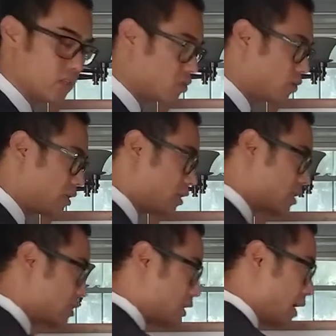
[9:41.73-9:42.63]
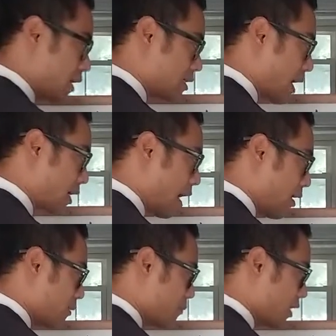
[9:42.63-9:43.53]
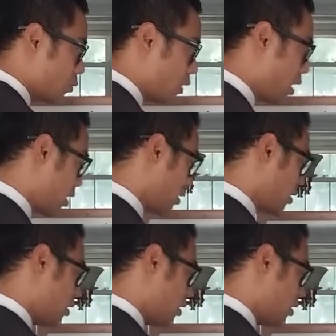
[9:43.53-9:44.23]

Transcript: So there's that dichotomy where